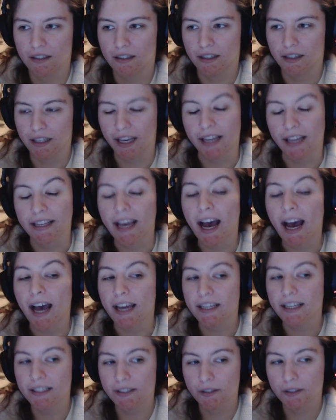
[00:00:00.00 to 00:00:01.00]
Again,
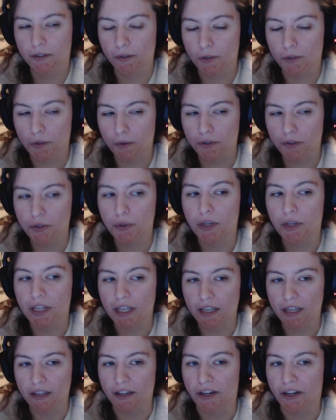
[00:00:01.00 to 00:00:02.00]
guys, those who are tuning
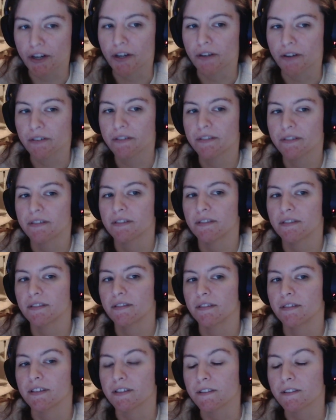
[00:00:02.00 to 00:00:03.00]
in here,
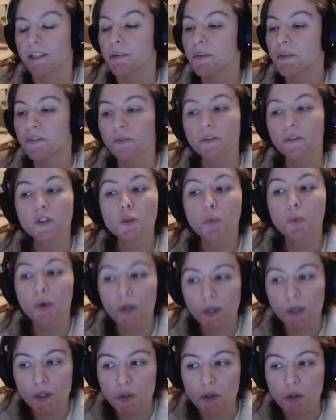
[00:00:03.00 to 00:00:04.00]
this is going to be full of
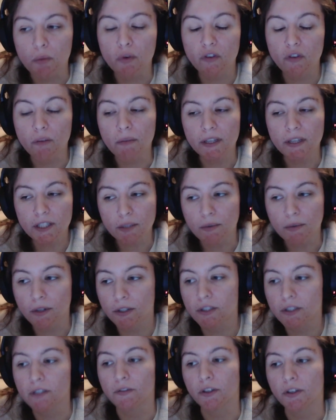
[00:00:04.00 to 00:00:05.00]
spoilers for the movie
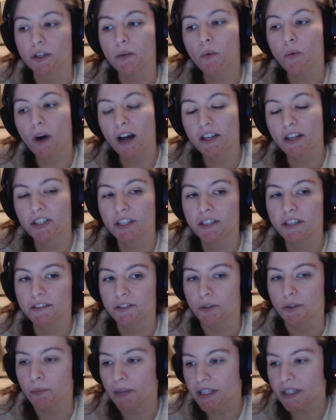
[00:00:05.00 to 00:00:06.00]
Midsommar, so if you're going to watch it,
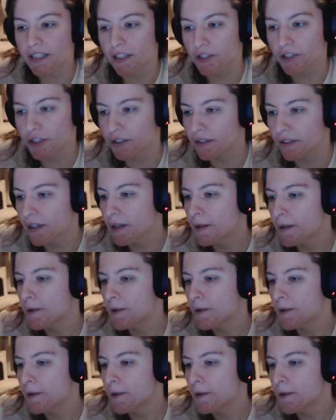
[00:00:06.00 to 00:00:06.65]
don't pay attention.